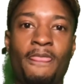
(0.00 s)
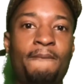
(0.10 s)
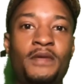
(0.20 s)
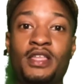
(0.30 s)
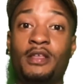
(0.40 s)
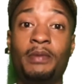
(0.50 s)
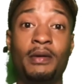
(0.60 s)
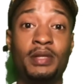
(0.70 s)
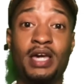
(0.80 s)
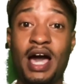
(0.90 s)
in the
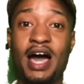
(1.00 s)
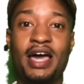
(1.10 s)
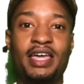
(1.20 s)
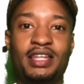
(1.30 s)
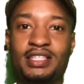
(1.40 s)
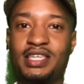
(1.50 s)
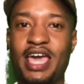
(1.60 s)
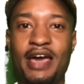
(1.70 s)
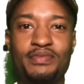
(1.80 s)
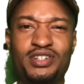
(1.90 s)
public eye and it's
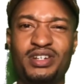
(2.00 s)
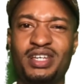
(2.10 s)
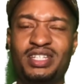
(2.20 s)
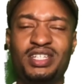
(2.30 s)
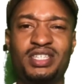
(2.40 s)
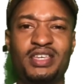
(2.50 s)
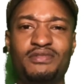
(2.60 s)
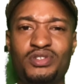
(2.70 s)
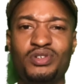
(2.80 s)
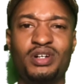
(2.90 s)
captured and it just gives
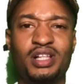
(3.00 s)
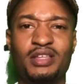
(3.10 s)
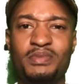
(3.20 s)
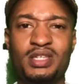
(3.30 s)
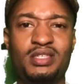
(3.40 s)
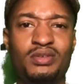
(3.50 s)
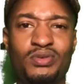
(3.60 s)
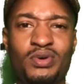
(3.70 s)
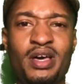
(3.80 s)
you a glimpse into